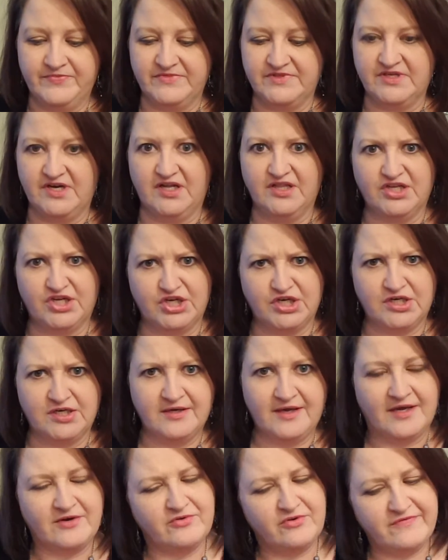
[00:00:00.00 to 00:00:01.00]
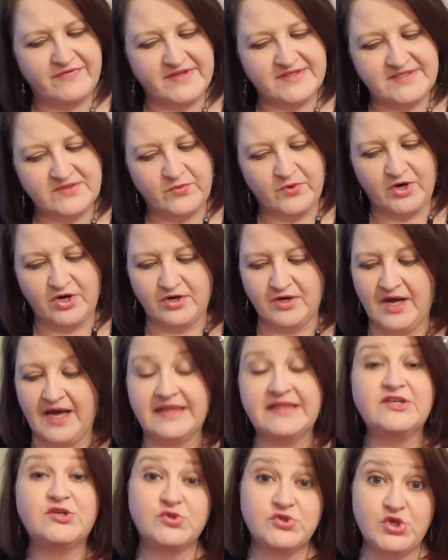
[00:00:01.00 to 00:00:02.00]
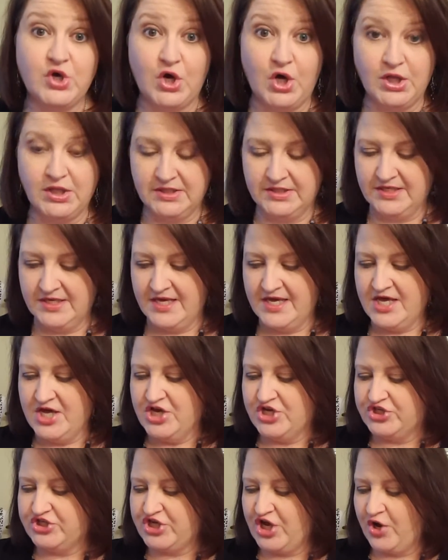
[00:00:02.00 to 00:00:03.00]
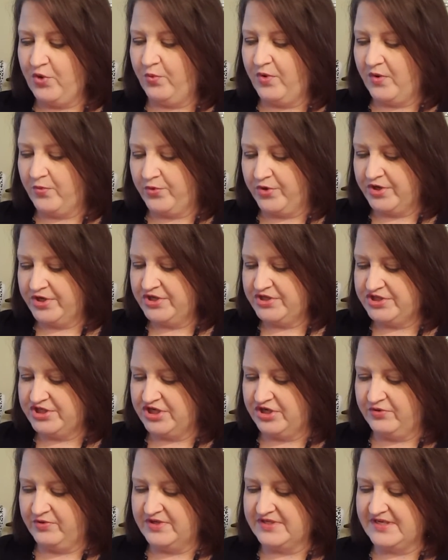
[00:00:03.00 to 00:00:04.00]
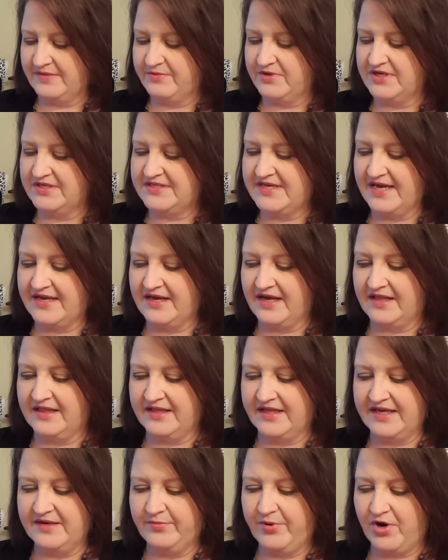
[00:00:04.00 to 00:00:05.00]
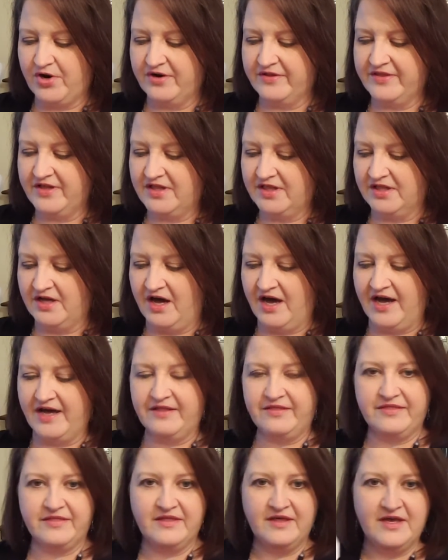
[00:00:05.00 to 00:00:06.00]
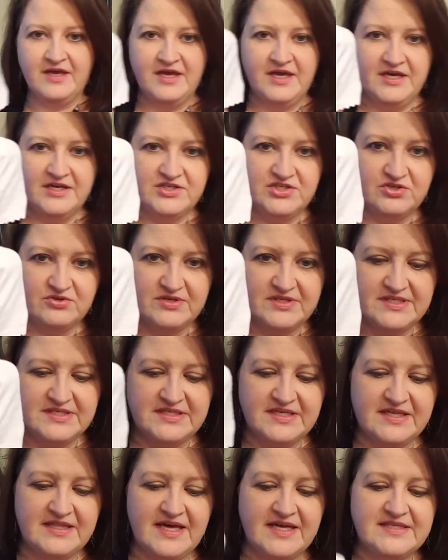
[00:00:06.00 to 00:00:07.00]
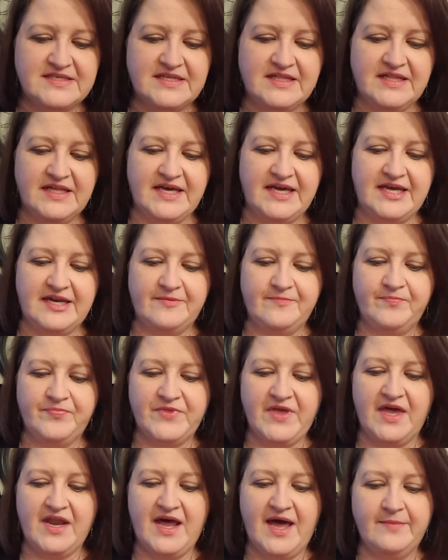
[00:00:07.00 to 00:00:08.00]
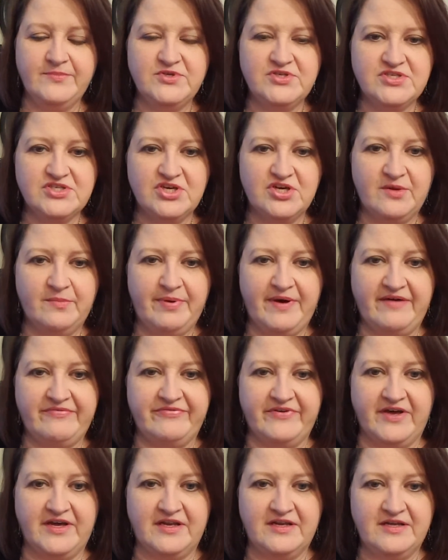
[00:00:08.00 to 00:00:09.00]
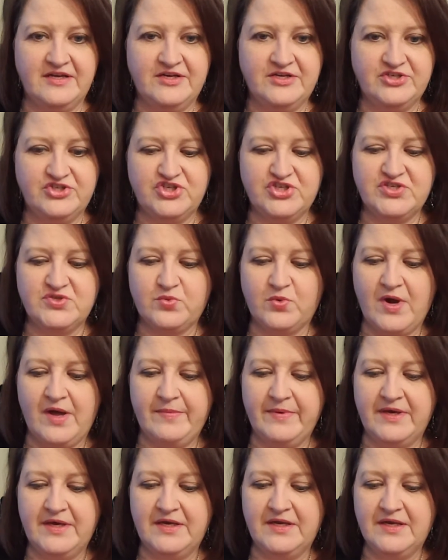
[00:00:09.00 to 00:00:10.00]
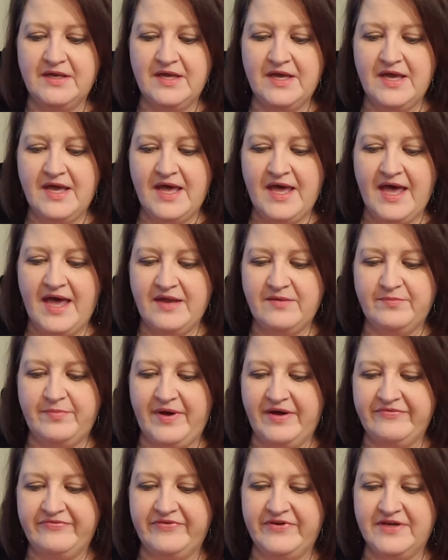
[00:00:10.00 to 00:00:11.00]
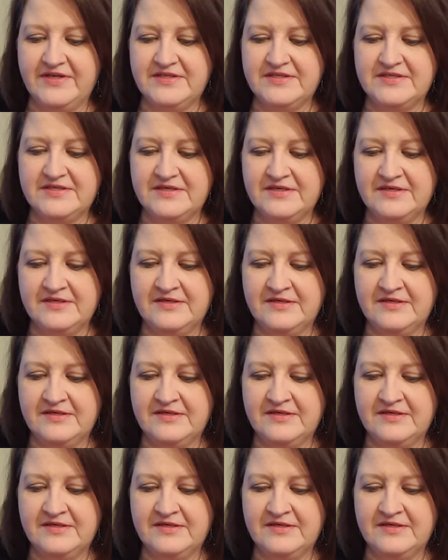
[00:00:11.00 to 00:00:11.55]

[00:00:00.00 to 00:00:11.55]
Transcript: Duller, I don't know if that's a word, a little dull. So what we're going to do is I'm going to take a clean part of the cloth. As you can see, that's clean, and I'm just going to buff it. Just rub it and buff it.